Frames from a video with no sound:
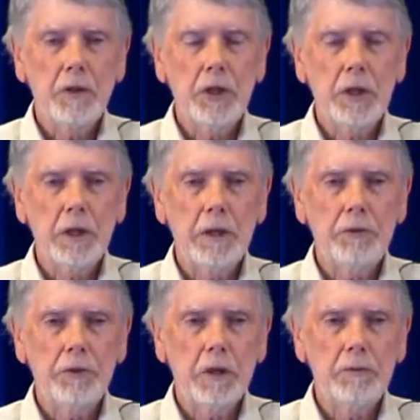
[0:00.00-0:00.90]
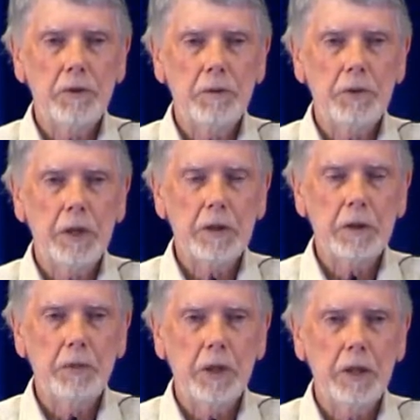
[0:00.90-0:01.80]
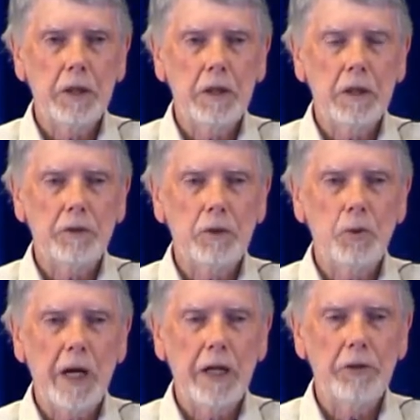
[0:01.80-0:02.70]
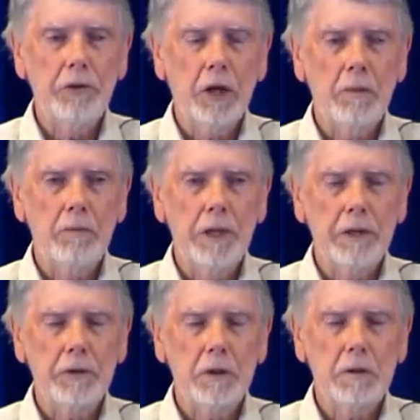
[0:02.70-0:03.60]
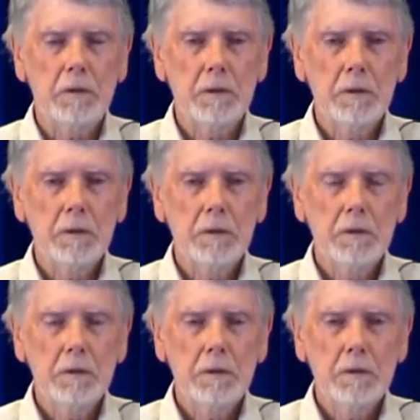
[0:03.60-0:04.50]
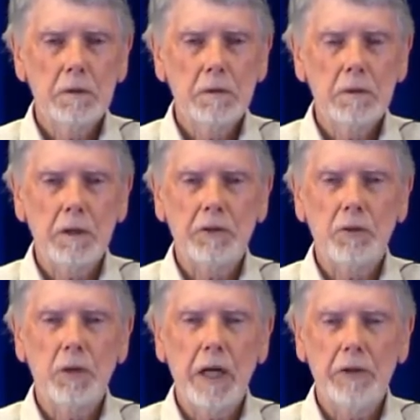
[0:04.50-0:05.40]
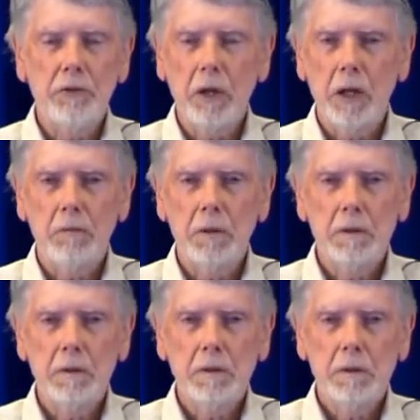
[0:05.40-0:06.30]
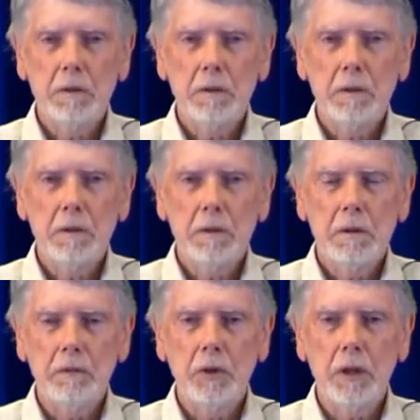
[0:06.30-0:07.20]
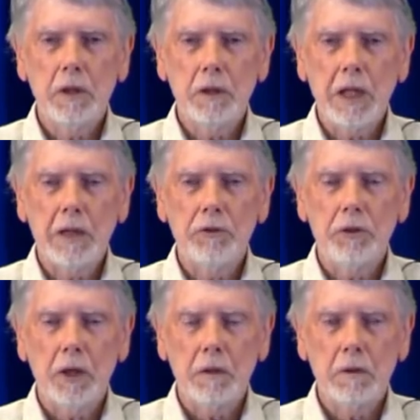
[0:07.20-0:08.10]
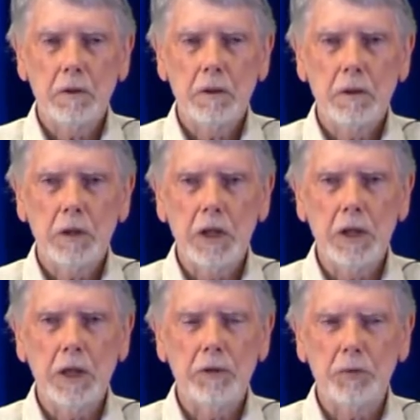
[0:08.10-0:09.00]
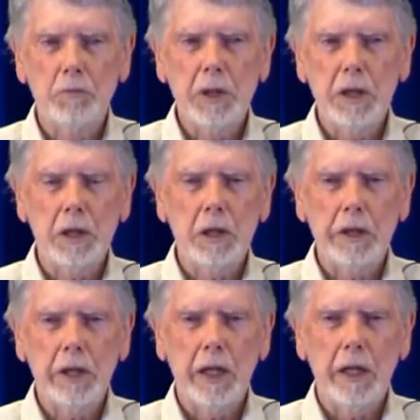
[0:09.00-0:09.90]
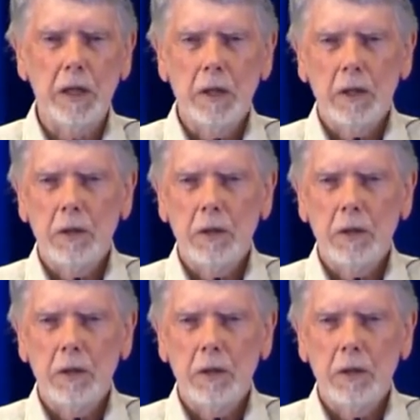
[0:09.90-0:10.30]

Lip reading: So the ego's job is to protect the body, and it does a grand job, doesn't it? It does a grand job. If you hear the gunshot, the ego's immediately there,